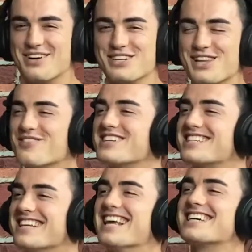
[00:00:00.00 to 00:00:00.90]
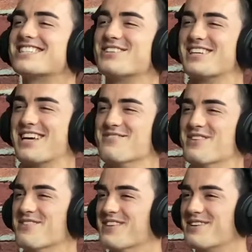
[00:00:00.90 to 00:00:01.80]
would love to sit next to you at that
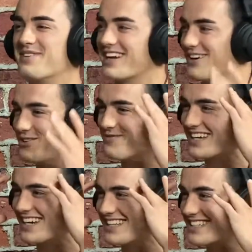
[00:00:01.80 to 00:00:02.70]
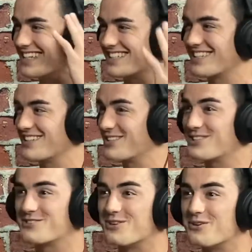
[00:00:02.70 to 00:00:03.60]
moment. I'd be like, oh my God, this guy's
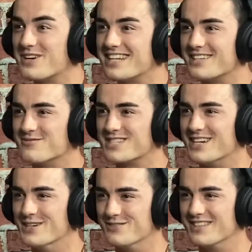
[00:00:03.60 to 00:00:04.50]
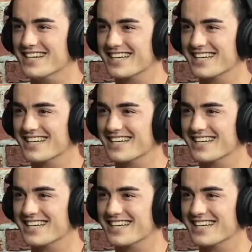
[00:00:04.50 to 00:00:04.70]
screwing himself. Like,